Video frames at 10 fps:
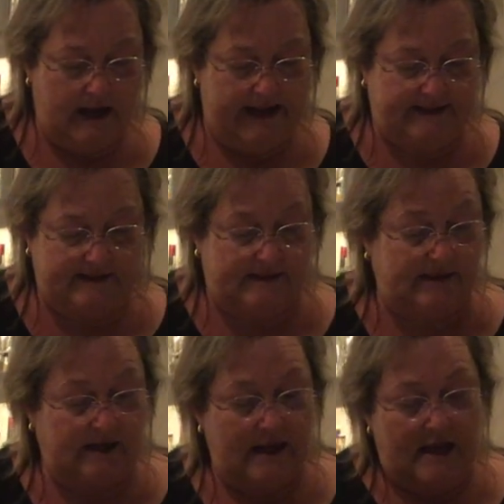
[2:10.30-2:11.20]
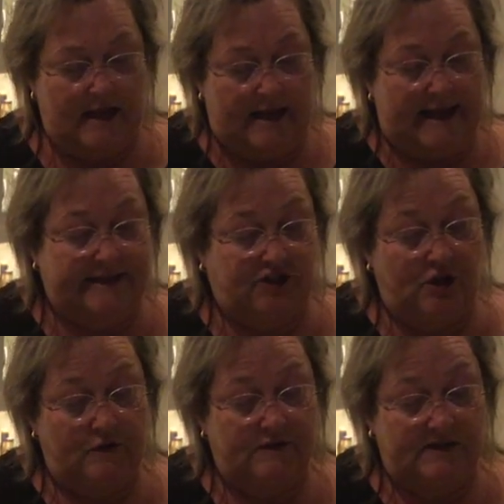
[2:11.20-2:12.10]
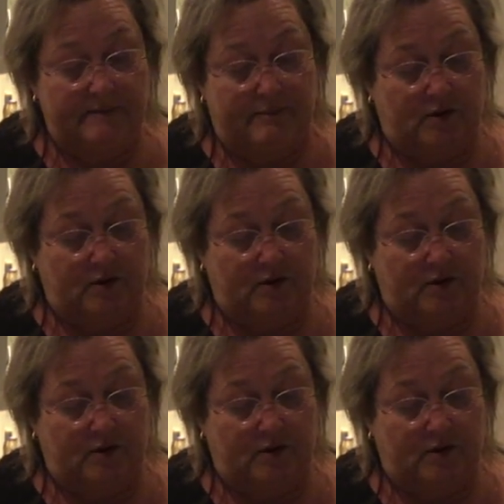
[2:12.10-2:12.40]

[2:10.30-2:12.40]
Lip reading: It's used in